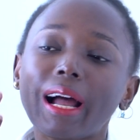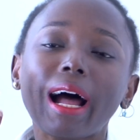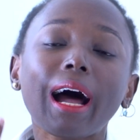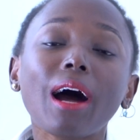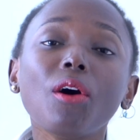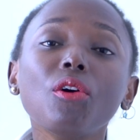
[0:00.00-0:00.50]

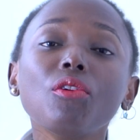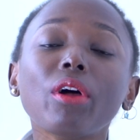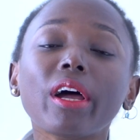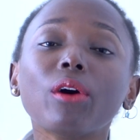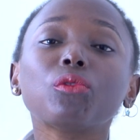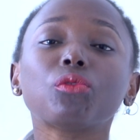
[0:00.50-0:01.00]
how
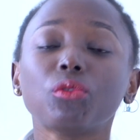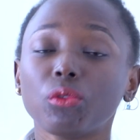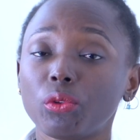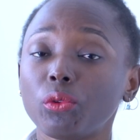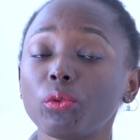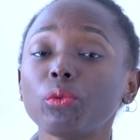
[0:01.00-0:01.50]
else
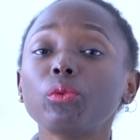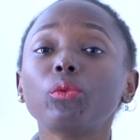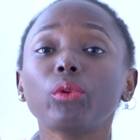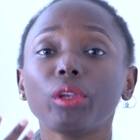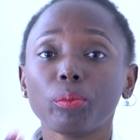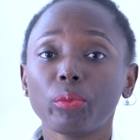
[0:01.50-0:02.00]
do you
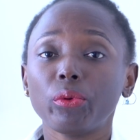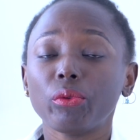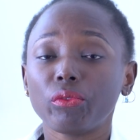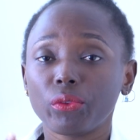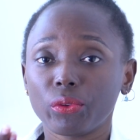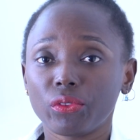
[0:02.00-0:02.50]

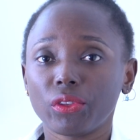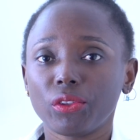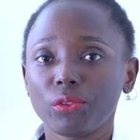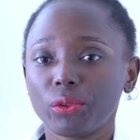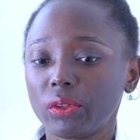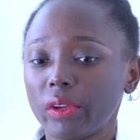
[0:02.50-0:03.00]
improve your
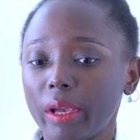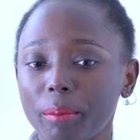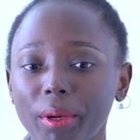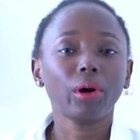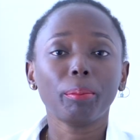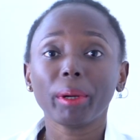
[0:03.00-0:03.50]
session time
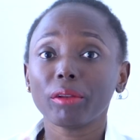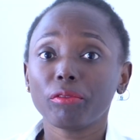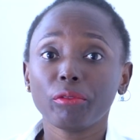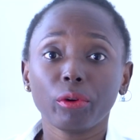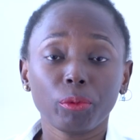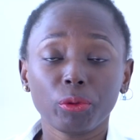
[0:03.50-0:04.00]
apart
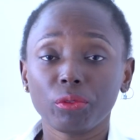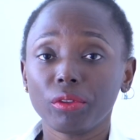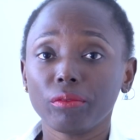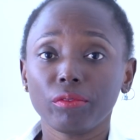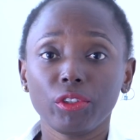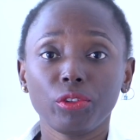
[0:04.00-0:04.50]
from
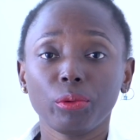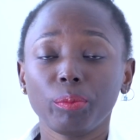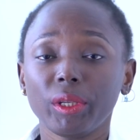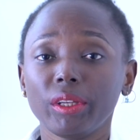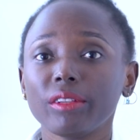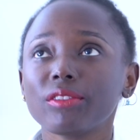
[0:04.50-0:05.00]
using visual
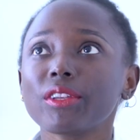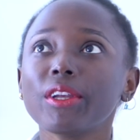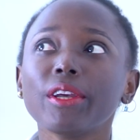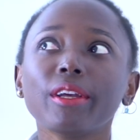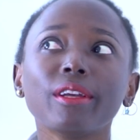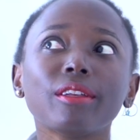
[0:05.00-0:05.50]
medias?
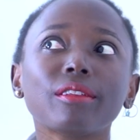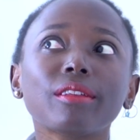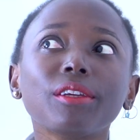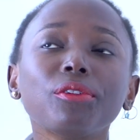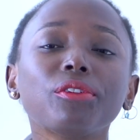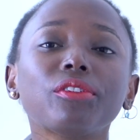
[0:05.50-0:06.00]

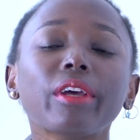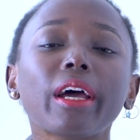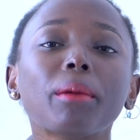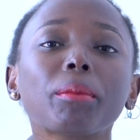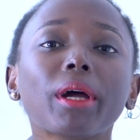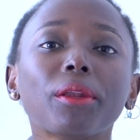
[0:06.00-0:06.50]
Session
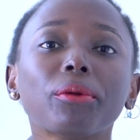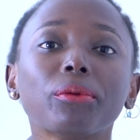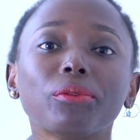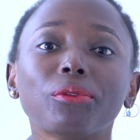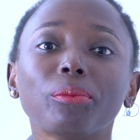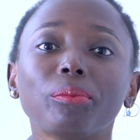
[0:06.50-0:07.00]
time can
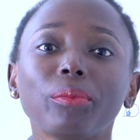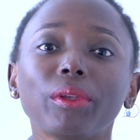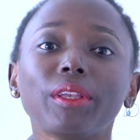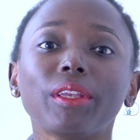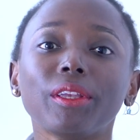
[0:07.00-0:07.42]
also be